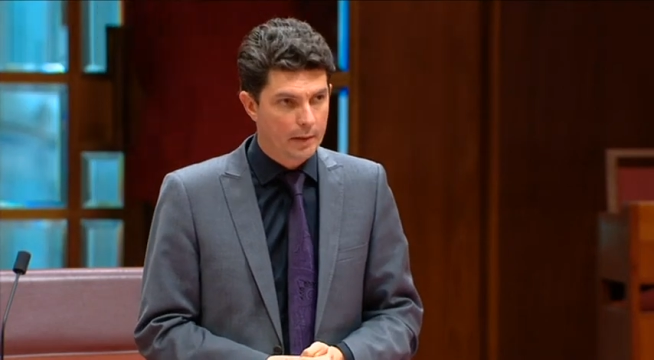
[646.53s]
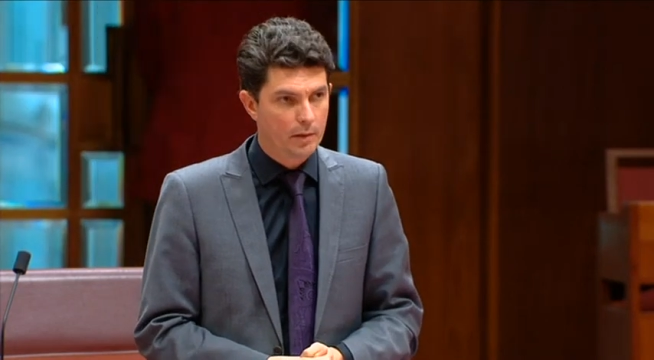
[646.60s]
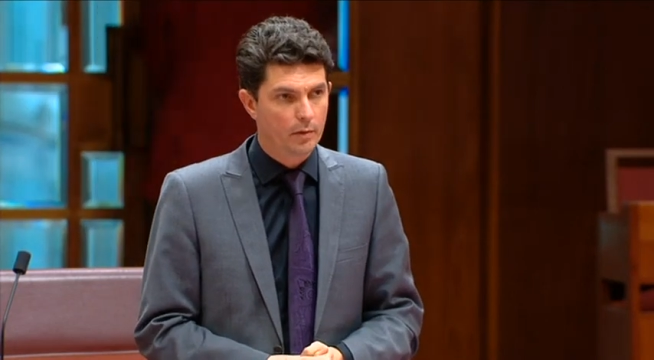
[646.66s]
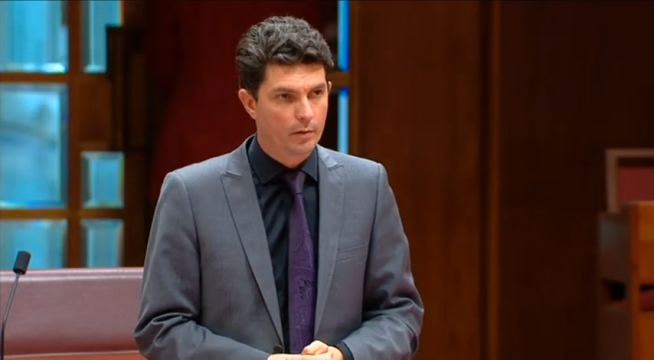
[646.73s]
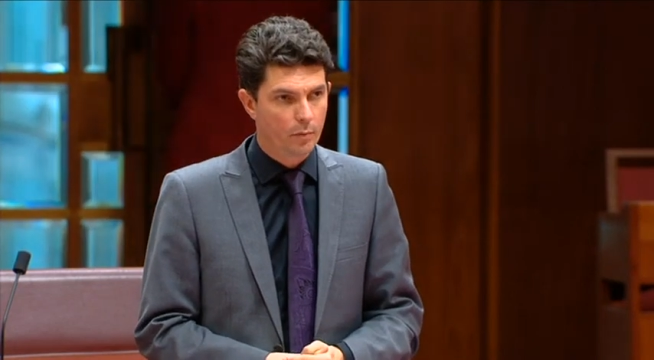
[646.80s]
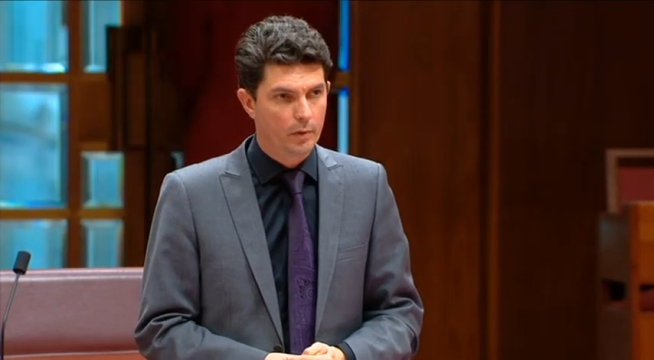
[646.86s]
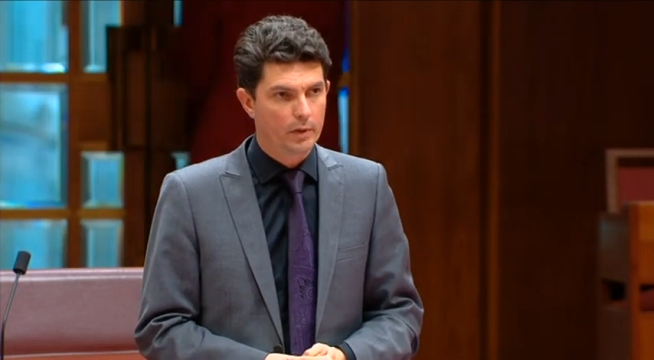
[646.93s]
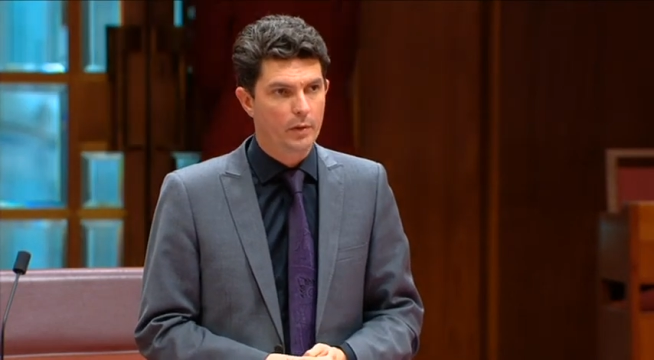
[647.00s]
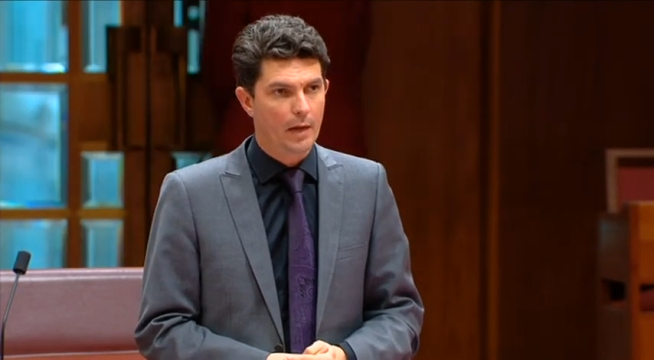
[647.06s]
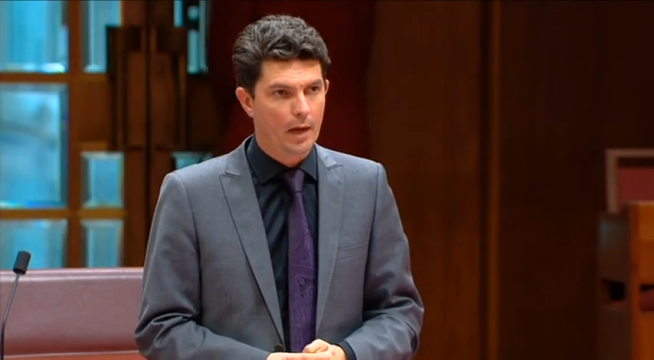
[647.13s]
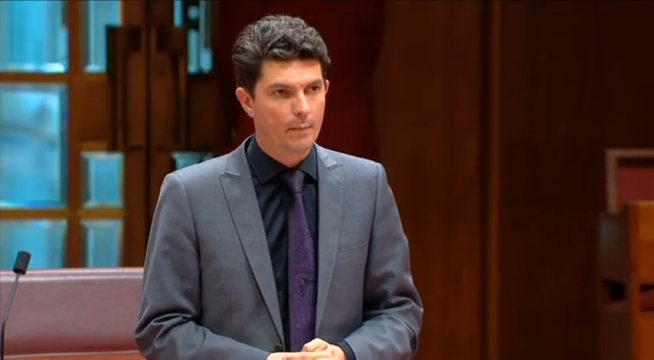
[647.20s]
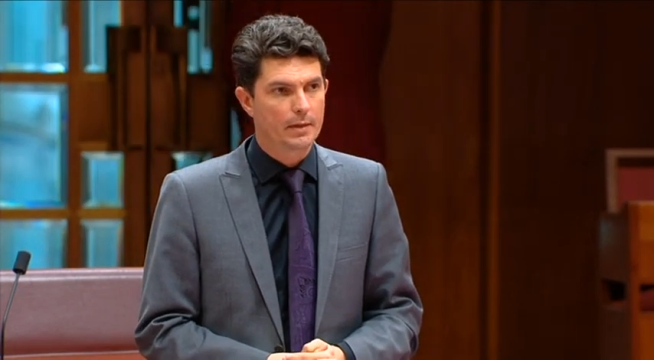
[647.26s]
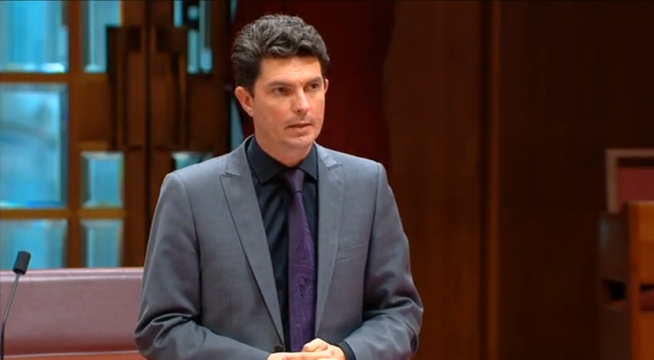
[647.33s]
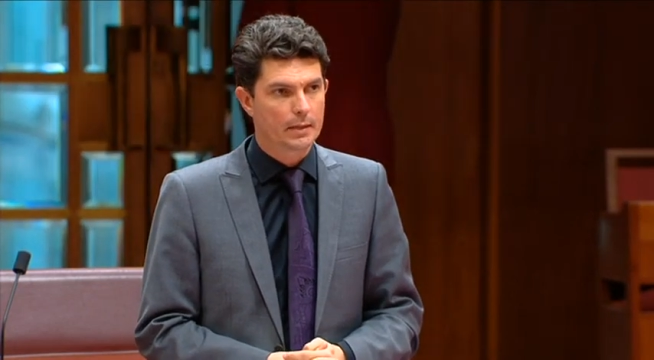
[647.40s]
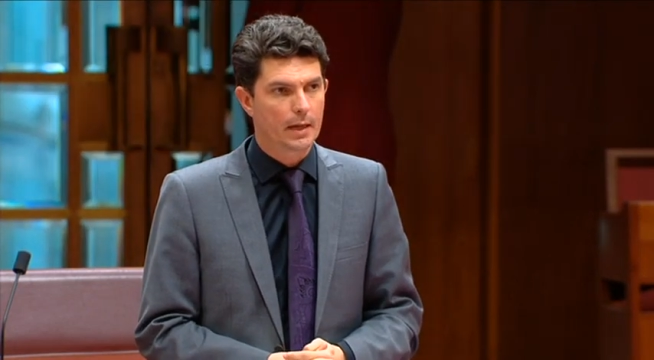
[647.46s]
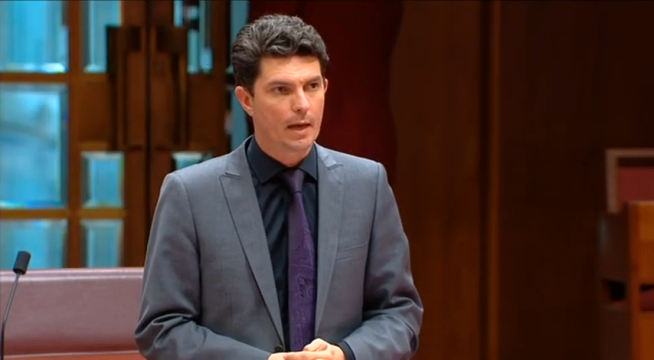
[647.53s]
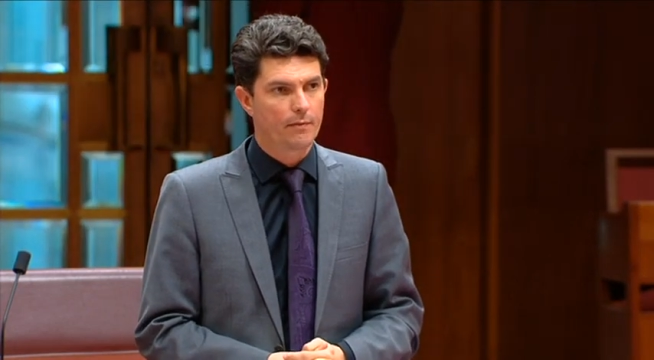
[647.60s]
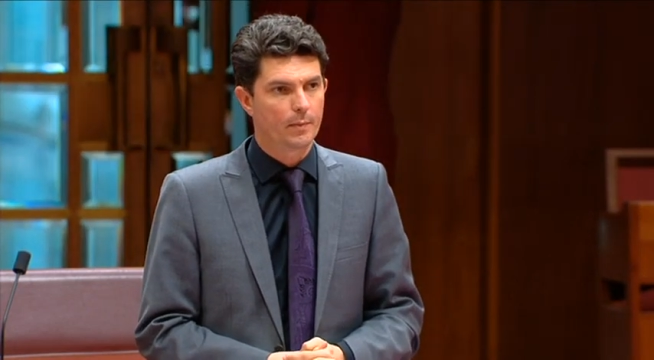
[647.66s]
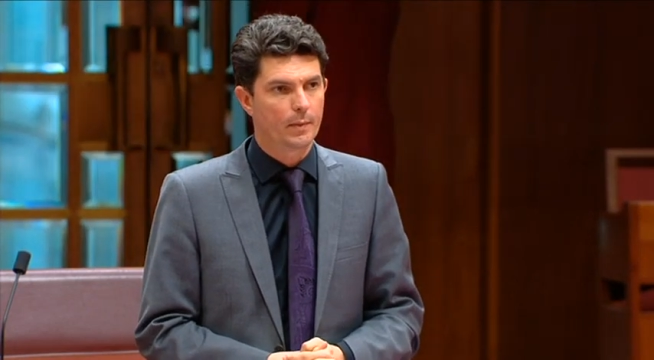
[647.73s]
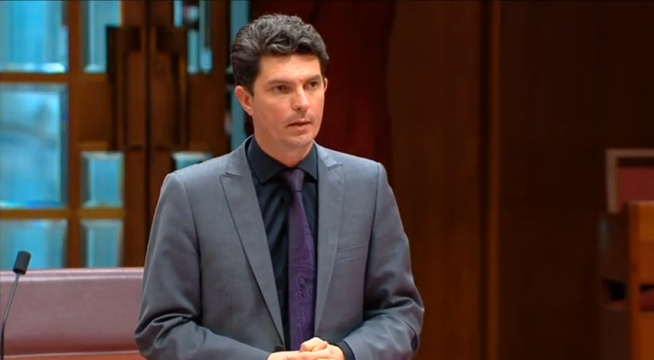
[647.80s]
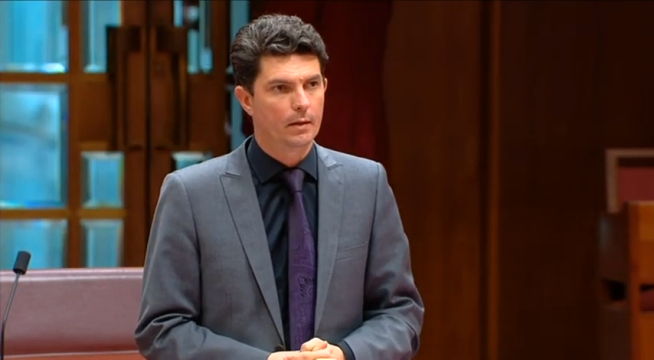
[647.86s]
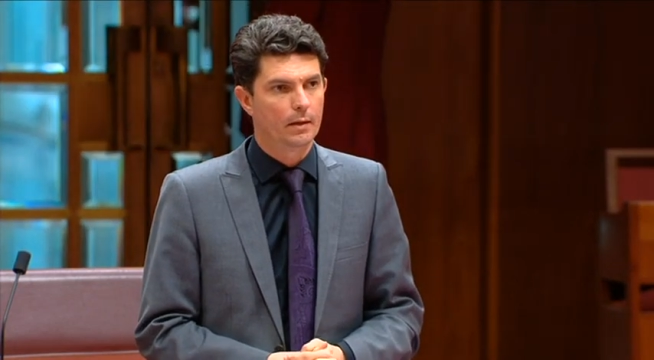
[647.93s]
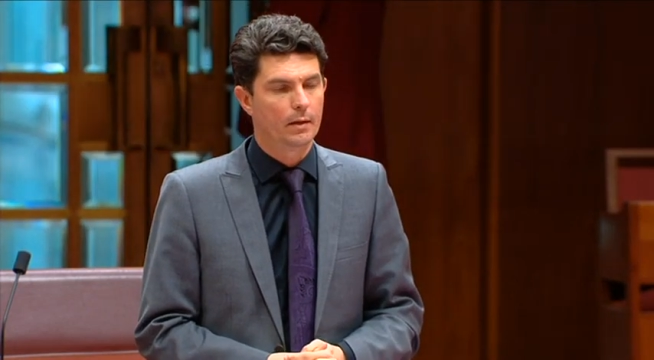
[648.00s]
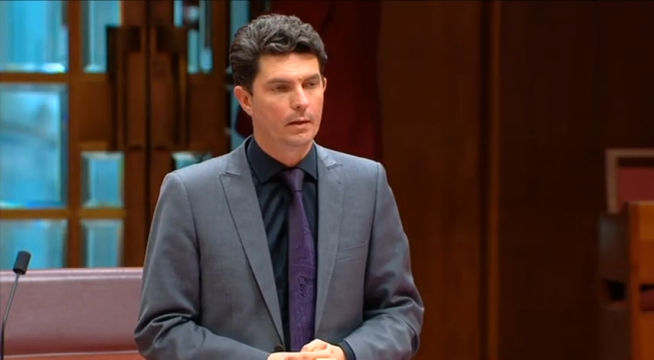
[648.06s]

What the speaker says: you come into government,